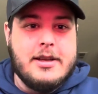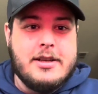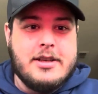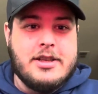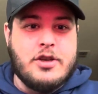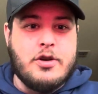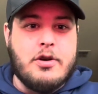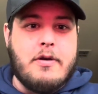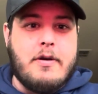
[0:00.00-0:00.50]

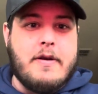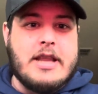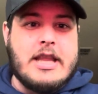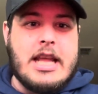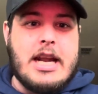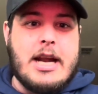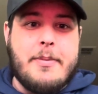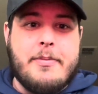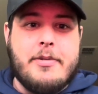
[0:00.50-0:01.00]
Show off that
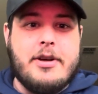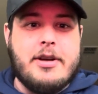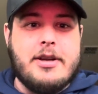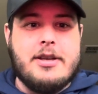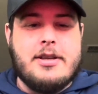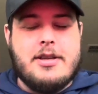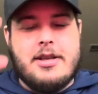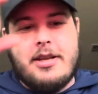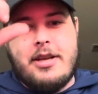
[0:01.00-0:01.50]
I'm a
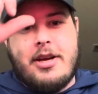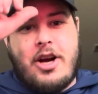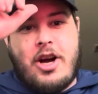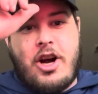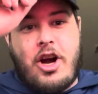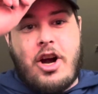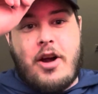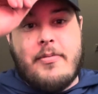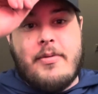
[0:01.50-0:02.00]

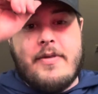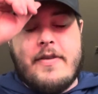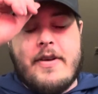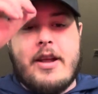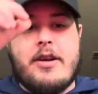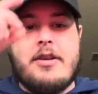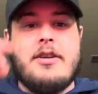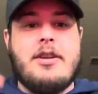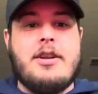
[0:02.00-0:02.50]
Army
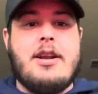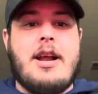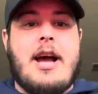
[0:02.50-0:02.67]
veteran.